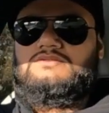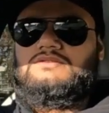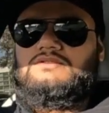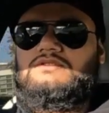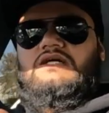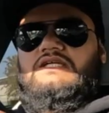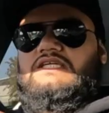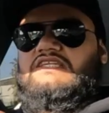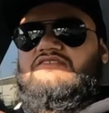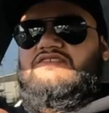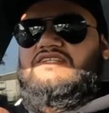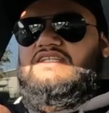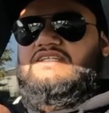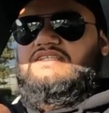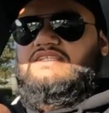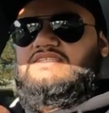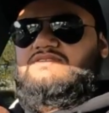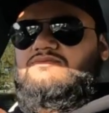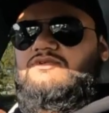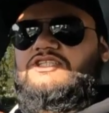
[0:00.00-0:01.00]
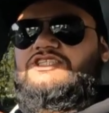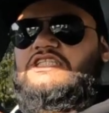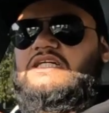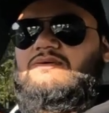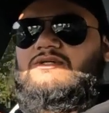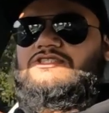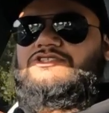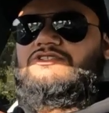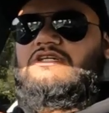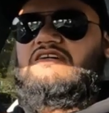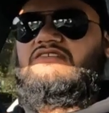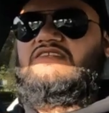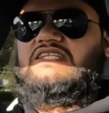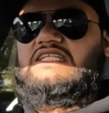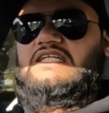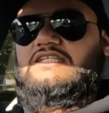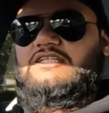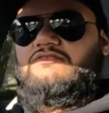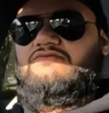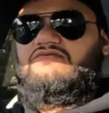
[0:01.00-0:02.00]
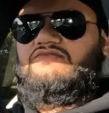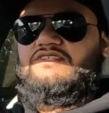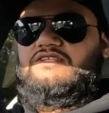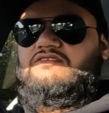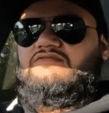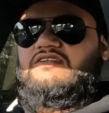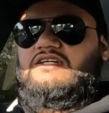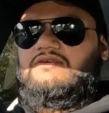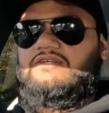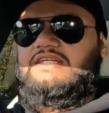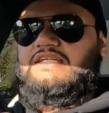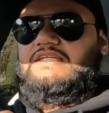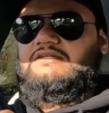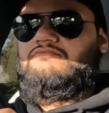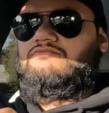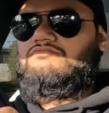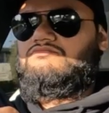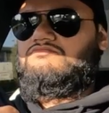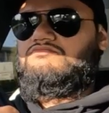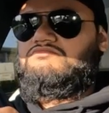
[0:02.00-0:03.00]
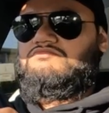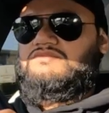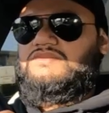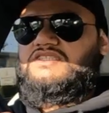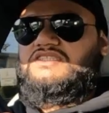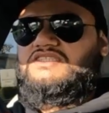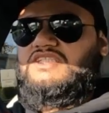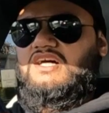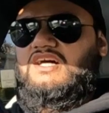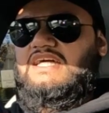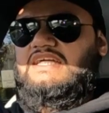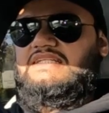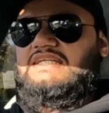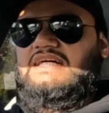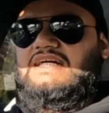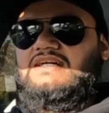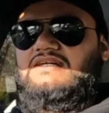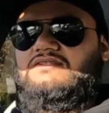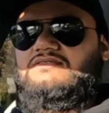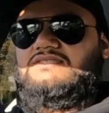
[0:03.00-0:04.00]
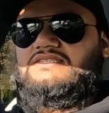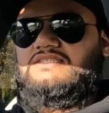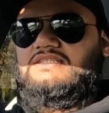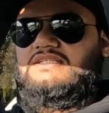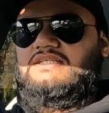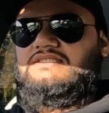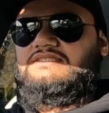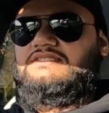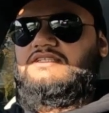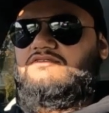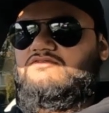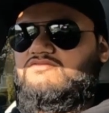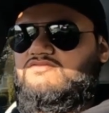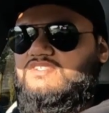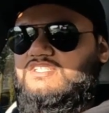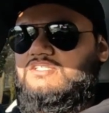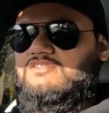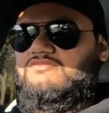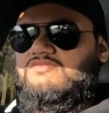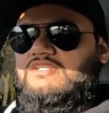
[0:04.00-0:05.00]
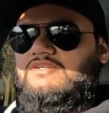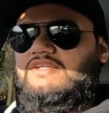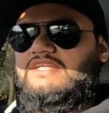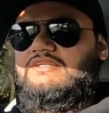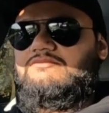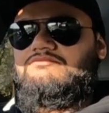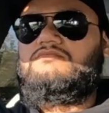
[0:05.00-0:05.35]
Even in this rush hour traffic, I don't feel very tired out, and I don't feel very